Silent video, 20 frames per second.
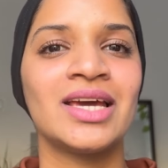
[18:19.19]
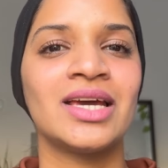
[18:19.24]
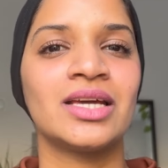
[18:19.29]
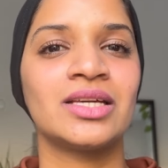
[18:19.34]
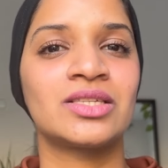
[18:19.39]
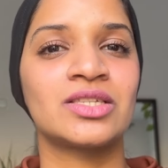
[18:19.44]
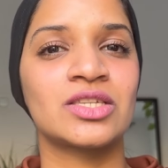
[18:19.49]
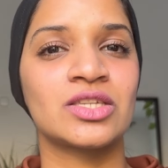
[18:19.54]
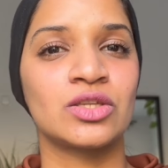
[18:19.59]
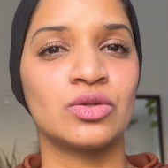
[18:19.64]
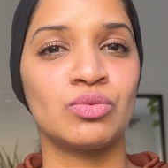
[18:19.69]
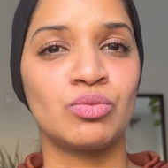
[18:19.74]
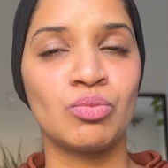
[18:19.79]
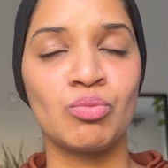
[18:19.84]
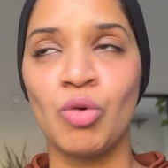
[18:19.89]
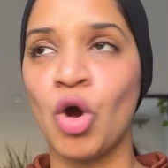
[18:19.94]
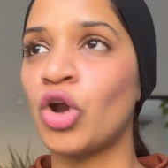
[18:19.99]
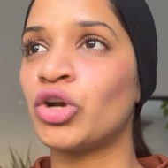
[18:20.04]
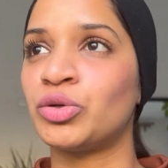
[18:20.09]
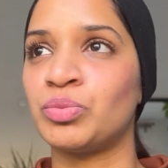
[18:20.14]
It's
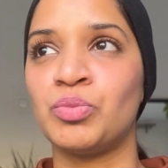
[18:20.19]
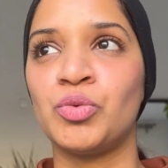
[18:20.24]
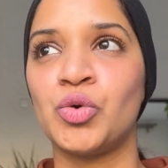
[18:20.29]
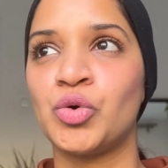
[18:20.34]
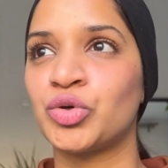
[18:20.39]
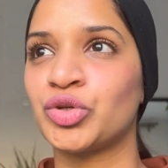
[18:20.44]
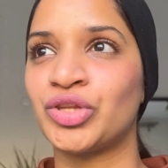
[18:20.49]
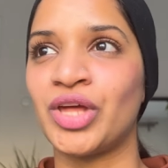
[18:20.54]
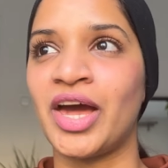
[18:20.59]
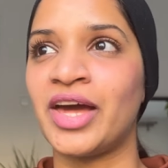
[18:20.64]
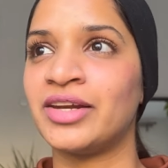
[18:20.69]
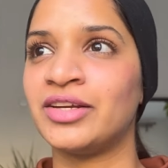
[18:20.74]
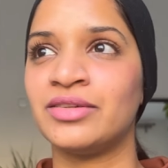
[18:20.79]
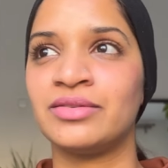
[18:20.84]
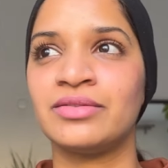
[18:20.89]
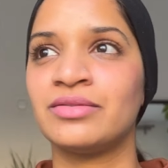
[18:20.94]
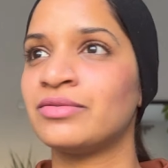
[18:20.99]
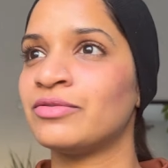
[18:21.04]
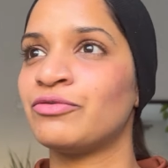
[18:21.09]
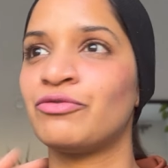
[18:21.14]
not more than
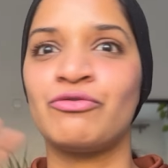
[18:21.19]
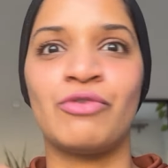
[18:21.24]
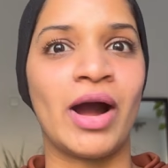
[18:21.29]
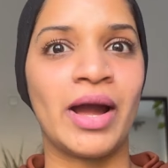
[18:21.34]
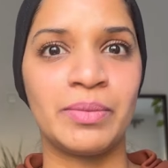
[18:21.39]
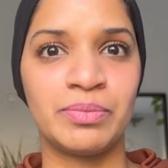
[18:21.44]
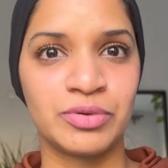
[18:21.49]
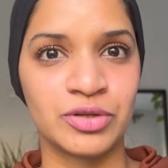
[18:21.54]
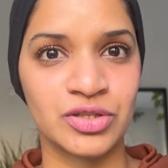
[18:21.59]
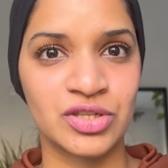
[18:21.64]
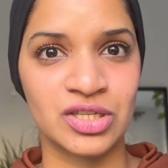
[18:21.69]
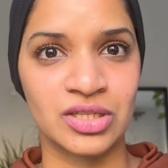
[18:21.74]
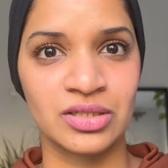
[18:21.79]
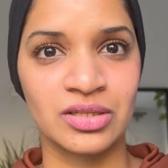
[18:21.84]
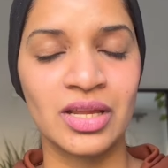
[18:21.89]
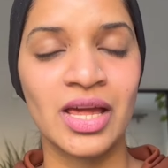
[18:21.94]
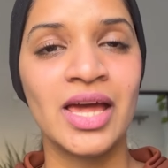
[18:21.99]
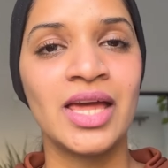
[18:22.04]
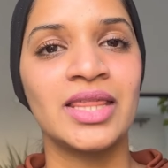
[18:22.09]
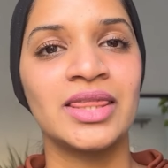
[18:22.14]

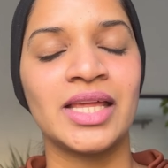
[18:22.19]
5%.